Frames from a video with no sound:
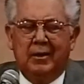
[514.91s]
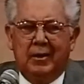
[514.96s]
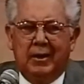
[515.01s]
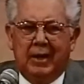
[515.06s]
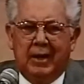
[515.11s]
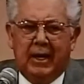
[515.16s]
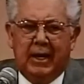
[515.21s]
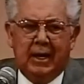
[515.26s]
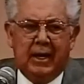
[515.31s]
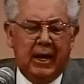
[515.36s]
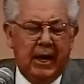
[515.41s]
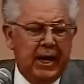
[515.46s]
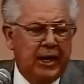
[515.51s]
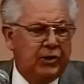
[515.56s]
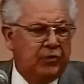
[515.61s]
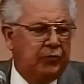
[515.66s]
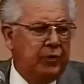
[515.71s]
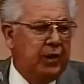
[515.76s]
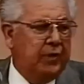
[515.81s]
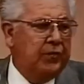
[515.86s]
enhance
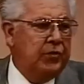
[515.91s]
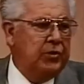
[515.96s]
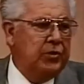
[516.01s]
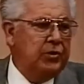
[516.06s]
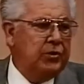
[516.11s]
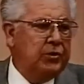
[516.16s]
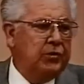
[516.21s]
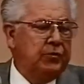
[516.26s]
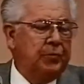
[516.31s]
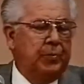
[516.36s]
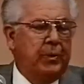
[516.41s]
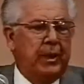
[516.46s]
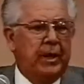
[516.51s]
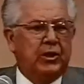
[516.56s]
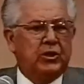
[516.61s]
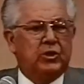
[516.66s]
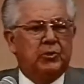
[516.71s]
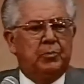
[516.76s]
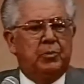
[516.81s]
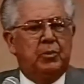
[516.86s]
revenues if
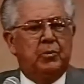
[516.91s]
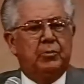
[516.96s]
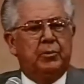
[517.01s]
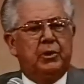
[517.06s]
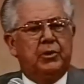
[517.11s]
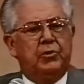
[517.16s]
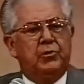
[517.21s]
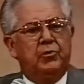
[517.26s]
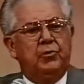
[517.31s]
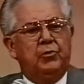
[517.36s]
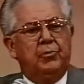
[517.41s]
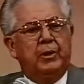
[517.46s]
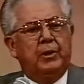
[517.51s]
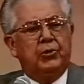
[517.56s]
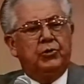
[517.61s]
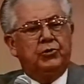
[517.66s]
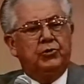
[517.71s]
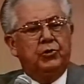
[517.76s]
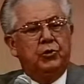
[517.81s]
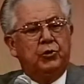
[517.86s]
possible, but to make
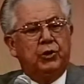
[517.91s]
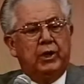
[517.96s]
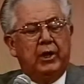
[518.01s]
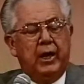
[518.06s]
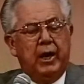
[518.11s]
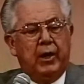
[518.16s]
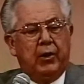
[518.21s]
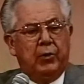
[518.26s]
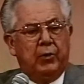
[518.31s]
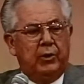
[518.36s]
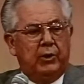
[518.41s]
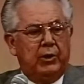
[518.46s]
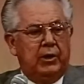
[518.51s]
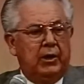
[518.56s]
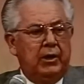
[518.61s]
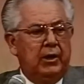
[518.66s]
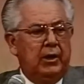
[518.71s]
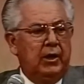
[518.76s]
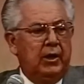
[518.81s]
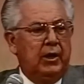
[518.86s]
sure that equity
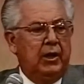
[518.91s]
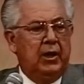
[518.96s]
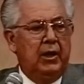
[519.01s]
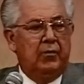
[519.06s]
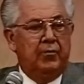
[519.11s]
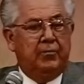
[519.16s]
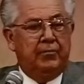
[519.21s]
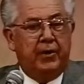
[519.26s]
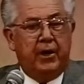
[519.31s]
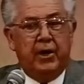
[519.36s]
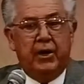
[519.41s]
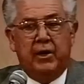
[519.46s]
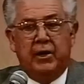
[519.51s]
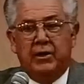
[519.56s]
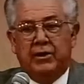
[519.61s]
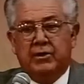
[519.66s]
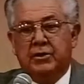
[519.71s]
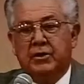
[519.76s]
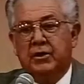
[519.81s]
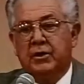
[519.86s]
and
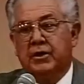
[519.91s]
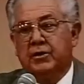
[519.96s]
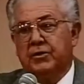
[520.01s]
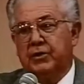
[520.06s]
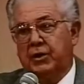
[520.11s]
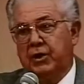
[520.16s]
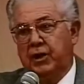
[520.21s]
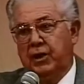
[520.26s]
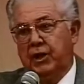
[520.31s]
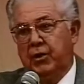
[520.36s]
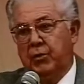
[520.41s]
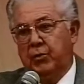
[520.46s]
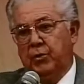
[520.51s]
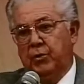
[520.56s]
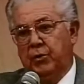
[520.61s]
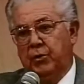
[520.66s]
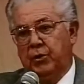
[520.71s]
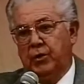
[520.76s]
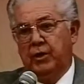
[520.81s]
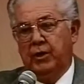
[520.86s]
fairness is the key
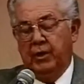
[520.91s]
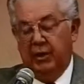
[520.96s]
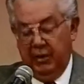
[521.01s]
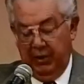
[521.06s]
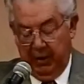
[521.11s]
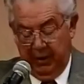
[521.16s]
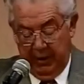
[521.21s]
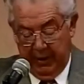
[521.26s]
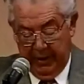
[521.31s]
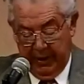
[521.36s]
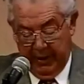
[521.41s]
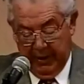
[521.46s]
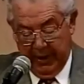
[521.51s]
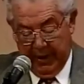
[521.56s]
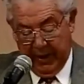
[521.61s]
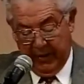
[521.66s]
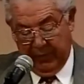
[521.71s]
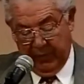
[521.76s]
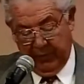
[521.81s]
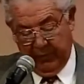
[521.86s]
word in
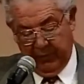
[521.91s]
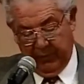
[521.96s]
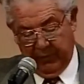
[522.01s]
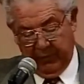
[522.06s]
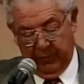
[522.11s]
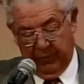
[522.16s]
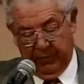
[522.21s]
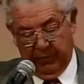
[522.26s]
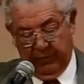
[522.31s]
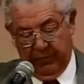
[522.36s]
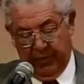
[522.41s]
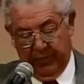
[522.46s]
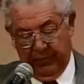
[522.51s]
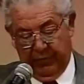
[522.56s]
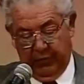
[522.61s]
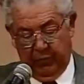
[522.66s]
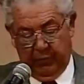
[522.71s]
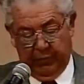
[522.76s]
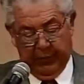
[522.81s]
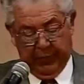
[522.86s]
our
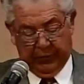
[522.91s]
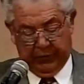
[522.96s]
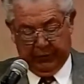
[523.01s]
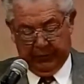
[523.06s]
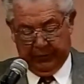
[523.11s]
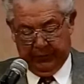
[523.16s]
revenue picture.